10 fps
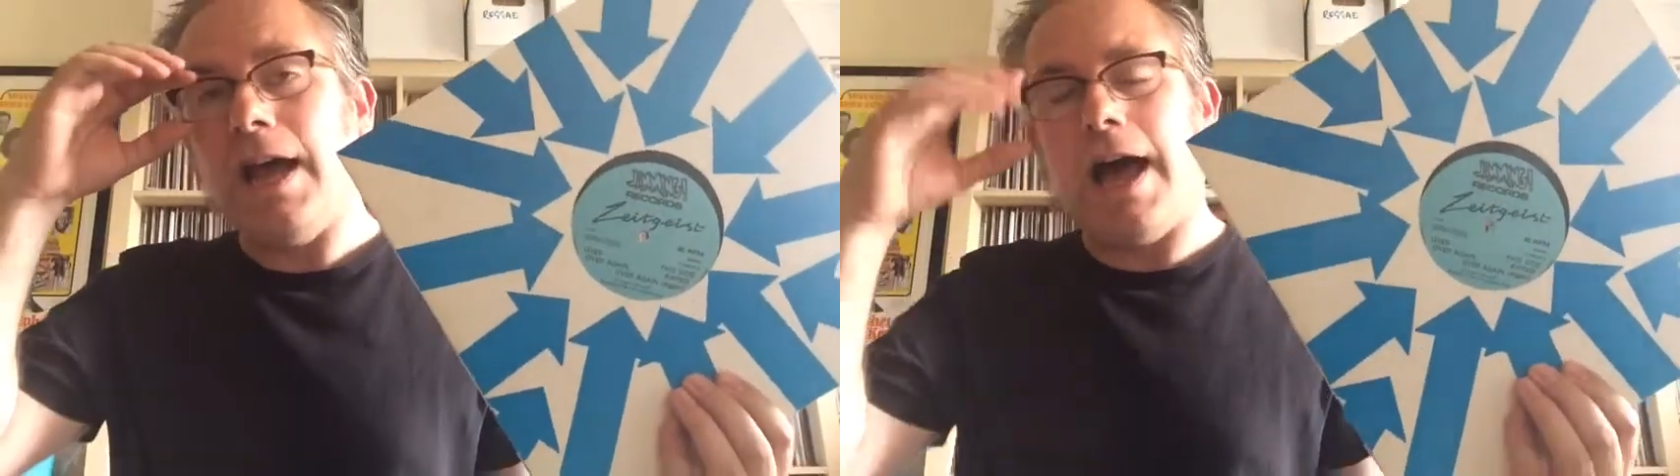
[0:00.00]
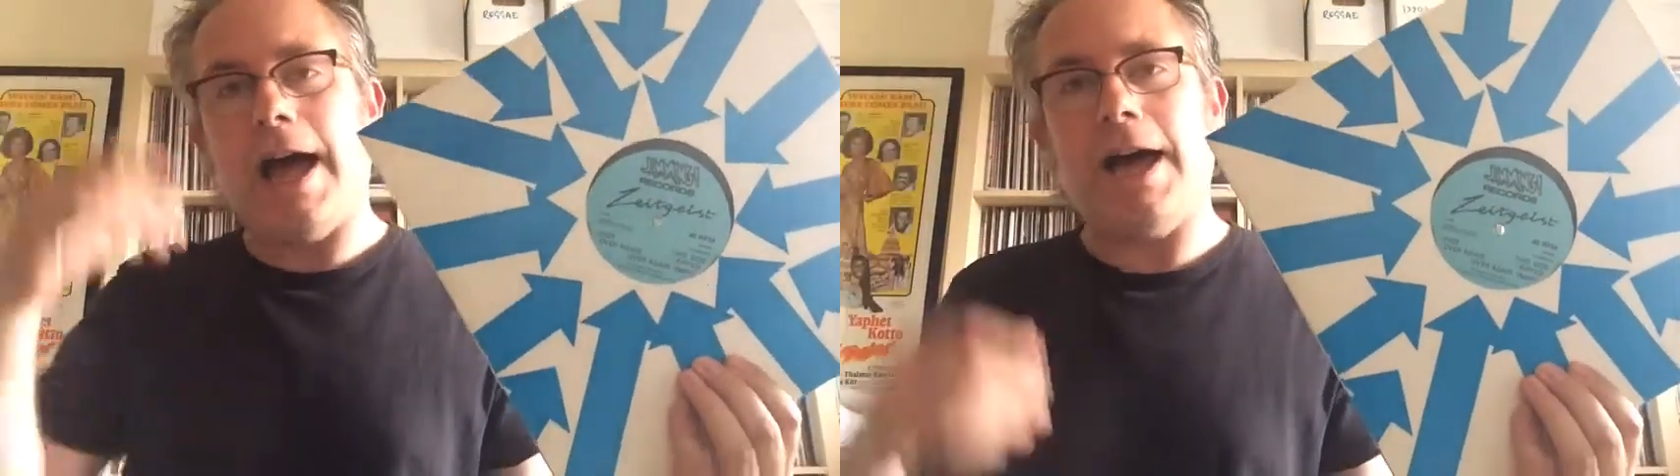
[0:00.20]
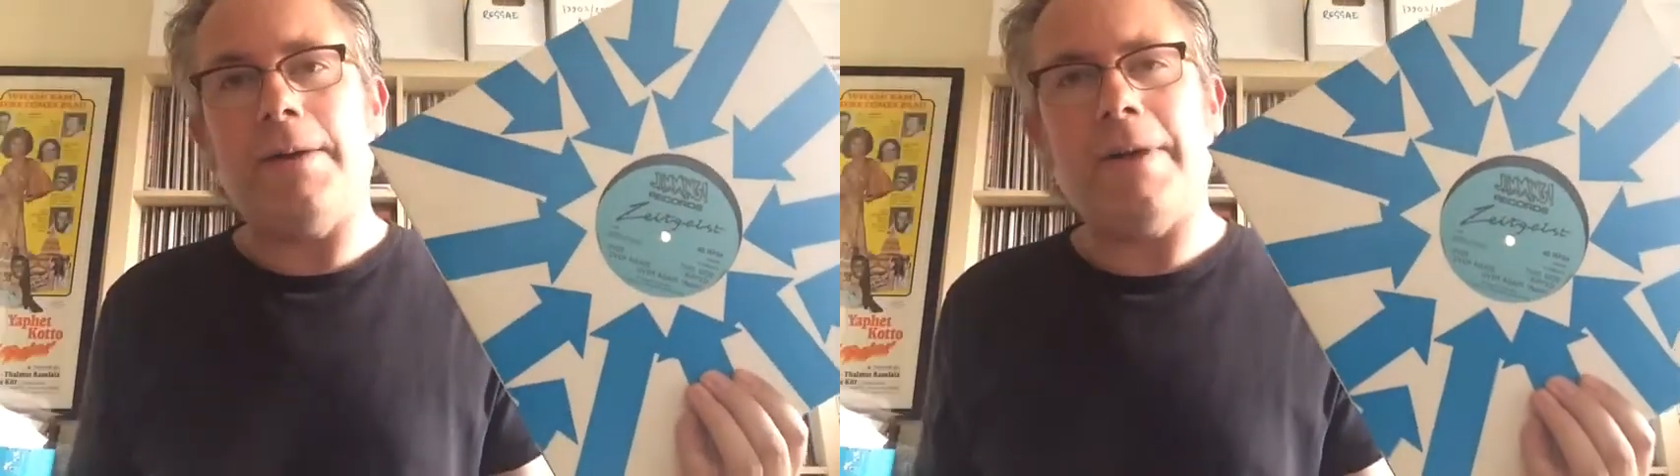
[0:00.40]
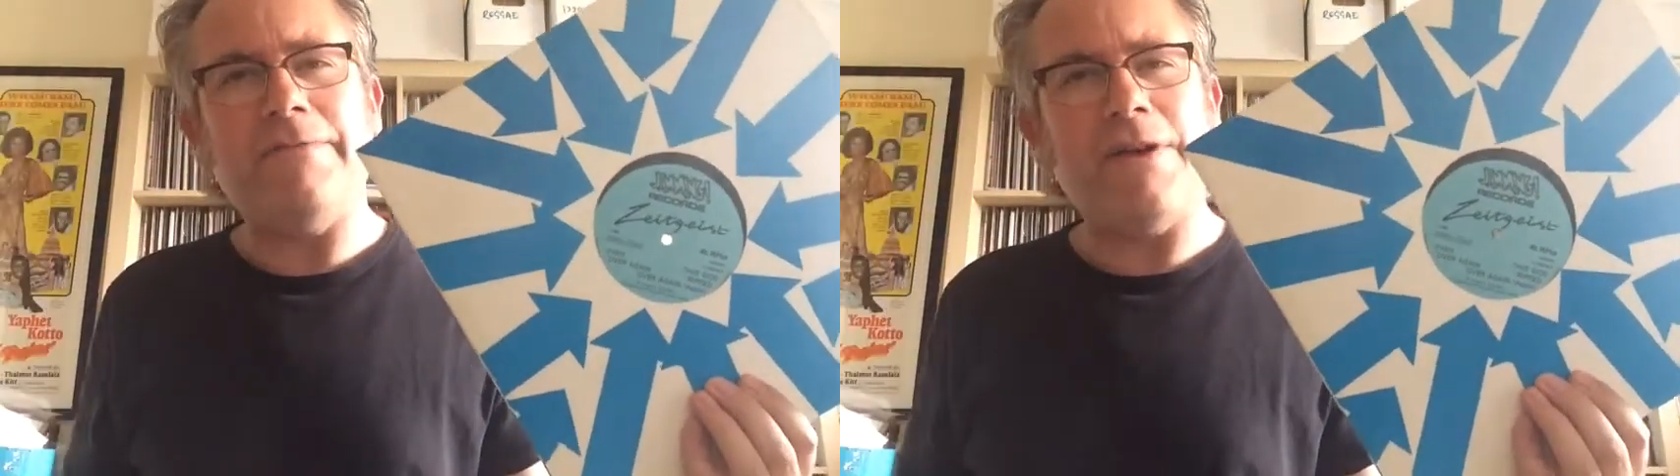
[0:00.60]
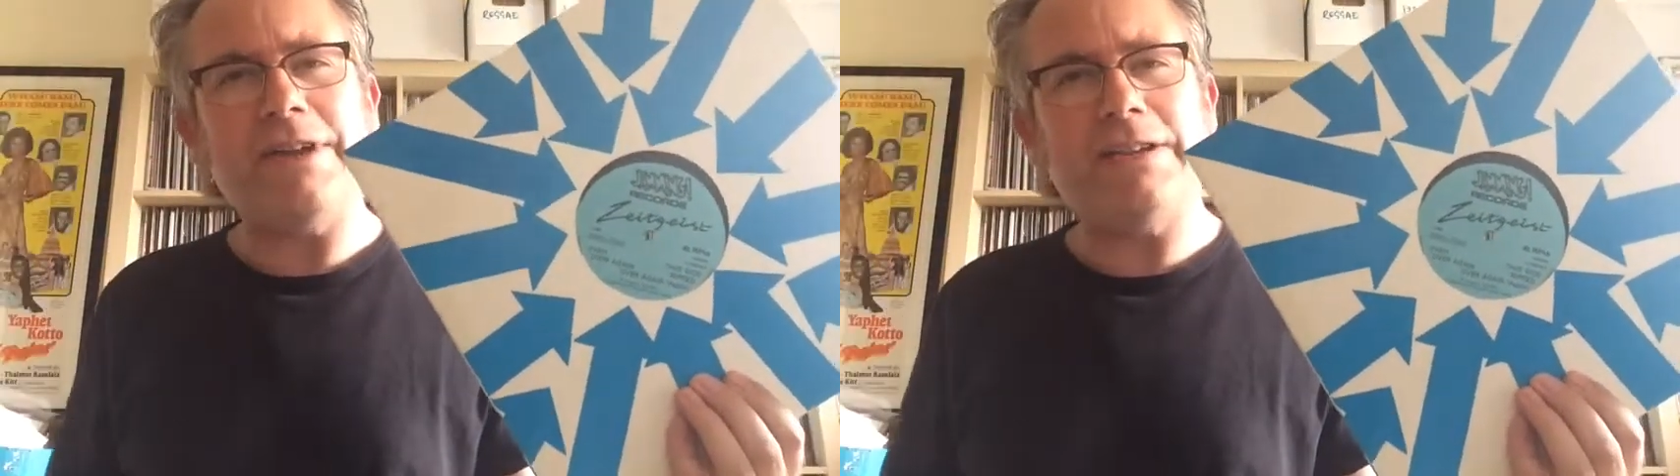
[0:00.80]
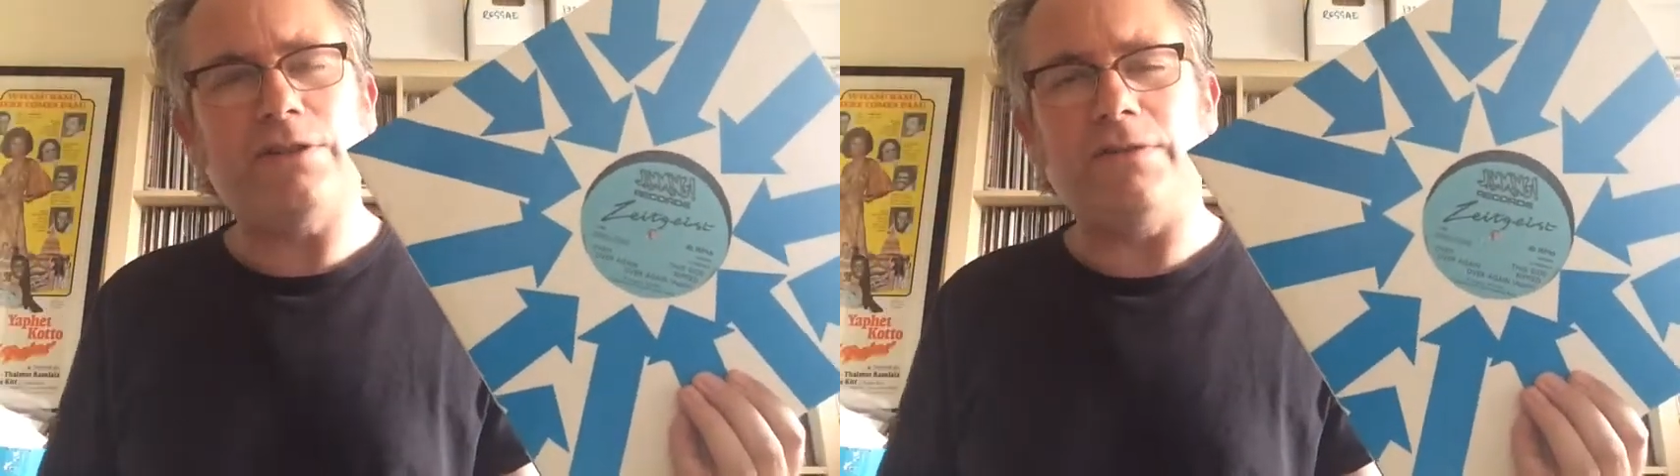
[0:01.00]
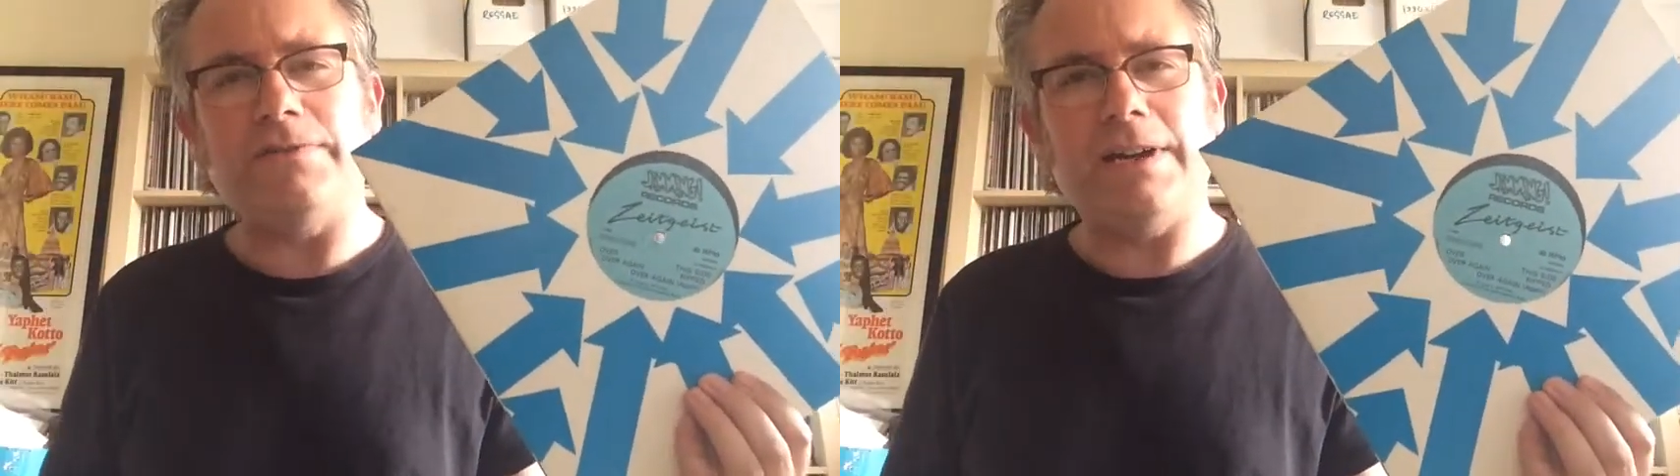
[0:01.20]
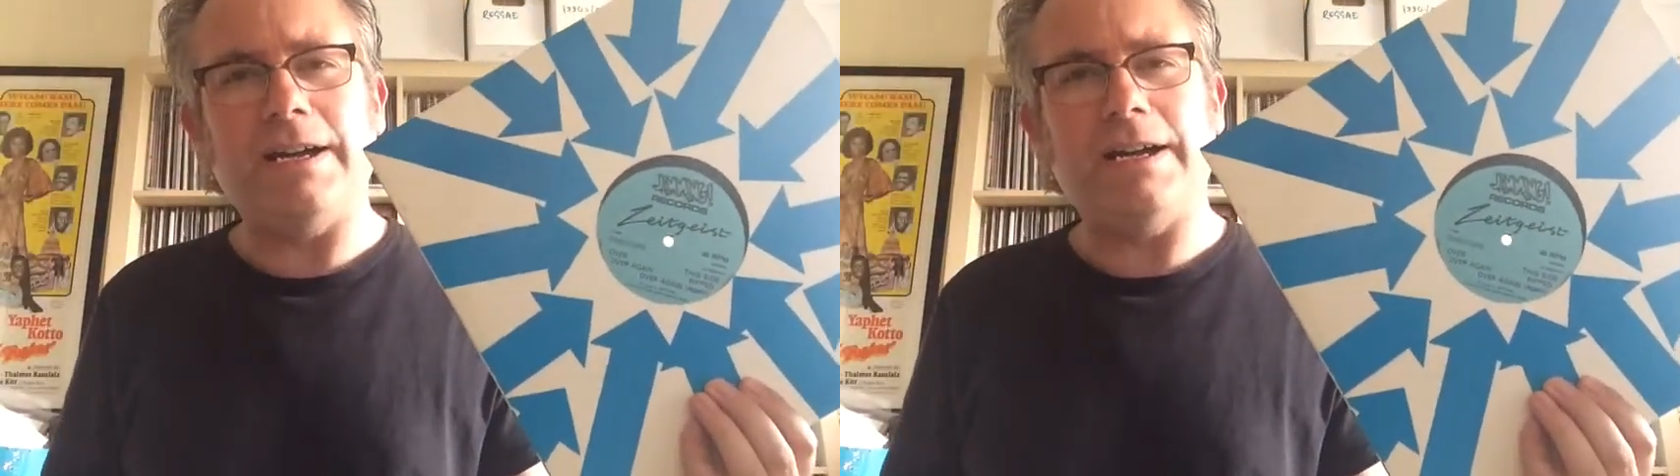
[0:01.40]
a very sort
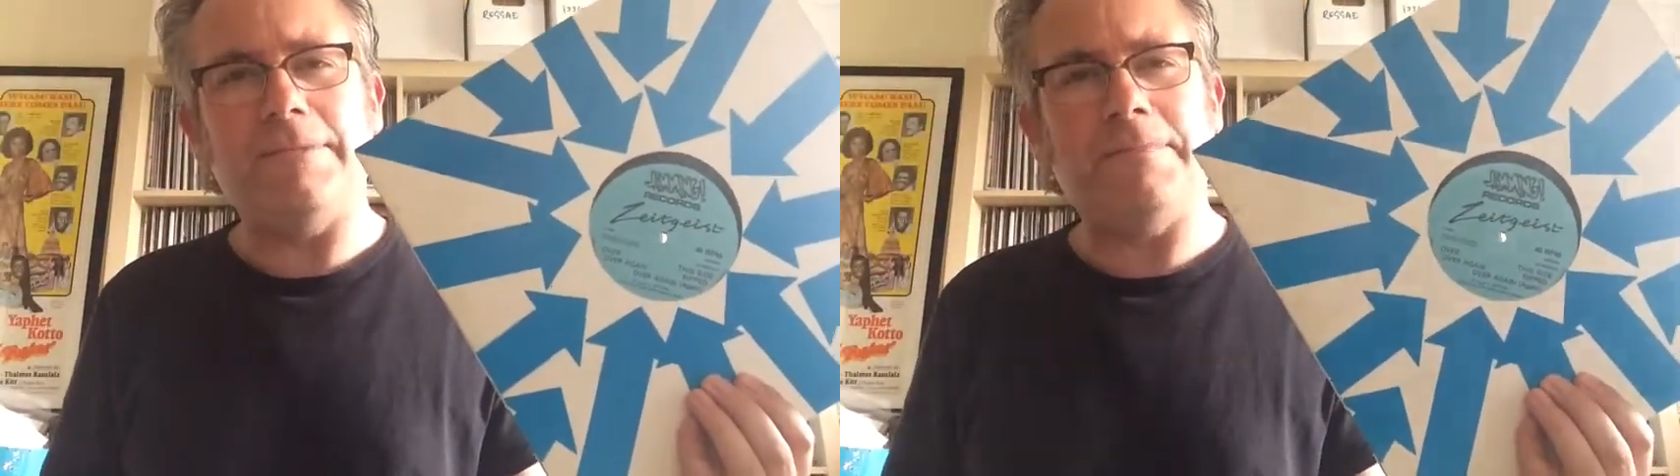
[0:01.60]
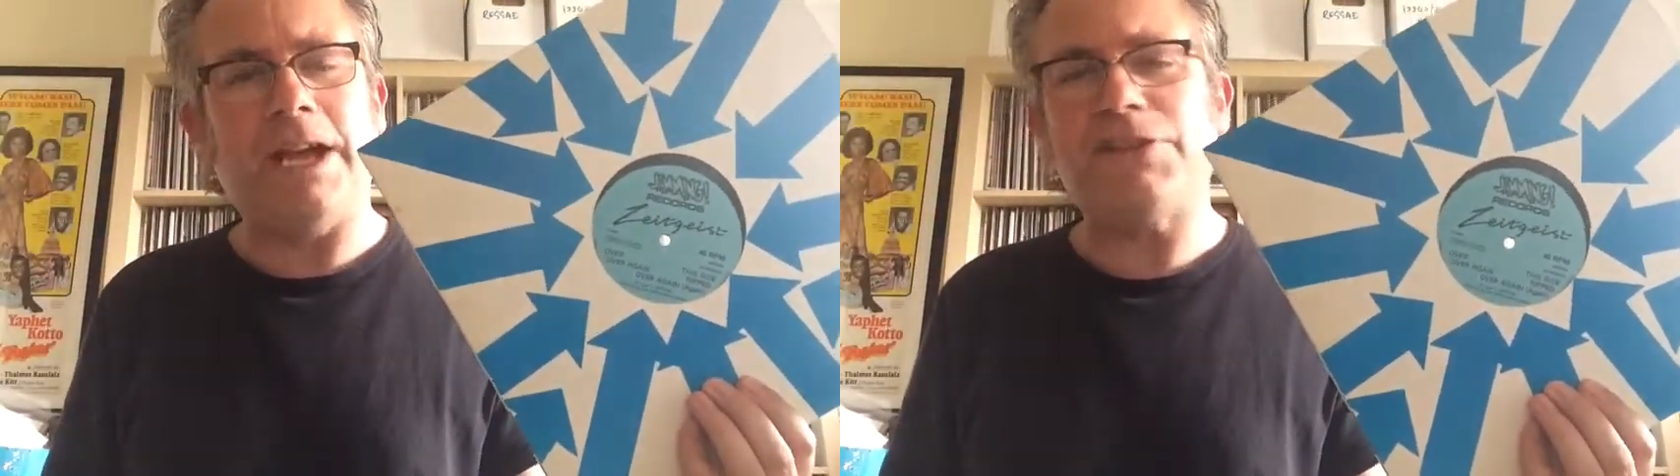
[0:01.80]
of a